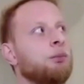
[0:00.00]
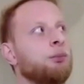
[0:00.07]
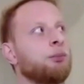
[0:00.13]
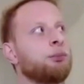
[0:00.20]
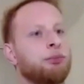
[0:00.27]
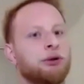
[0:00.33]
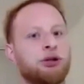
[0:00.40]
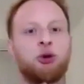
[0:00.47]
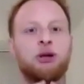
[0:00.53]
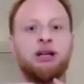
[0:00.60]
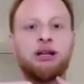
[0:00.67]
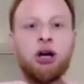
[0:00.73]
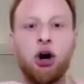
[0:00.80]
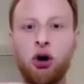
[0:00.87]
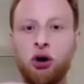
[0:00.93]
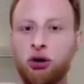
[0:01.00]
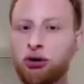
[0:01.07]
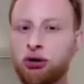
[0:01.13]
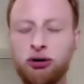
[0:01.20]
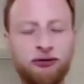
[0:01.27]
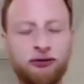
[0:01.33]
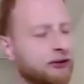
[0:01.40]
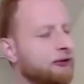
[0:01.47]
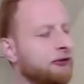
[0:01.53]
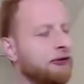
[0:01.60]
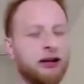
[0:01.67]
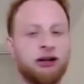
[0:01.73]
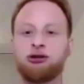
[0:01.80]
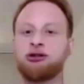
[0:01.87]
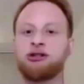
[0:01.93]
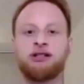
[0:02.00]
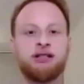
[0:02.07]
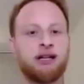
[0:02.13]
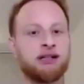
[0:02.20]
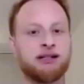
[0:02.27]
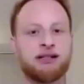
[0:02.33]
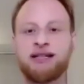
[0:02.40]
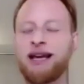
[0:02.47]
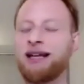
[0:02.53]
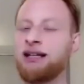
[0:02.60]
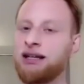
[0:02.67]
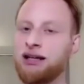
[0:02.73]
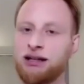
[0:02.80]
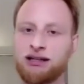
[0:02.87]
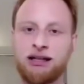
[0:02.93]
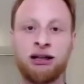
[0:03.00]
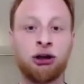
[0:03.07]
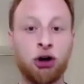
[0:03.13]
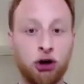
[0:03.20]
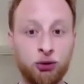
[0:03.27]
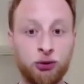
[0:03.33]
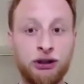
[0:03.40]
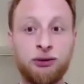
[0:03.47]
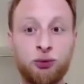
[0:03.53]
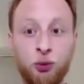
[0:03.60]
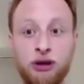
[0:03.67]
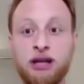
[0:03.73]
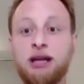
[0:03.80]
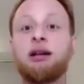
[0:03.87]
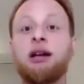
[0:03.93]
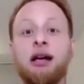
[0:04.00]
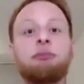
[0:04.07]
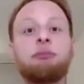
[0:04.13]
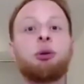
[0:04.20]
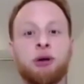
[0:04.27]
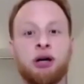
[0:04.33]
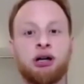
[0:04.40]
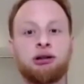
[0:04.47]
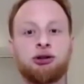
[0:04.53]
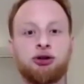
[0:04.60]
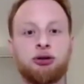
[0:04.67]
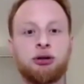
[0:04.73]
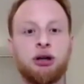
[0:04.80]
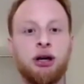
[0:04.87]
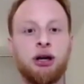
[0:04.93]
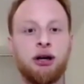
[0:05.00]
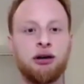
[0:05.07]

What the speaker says: Between all of the various dance techniques included within hip-hop culture,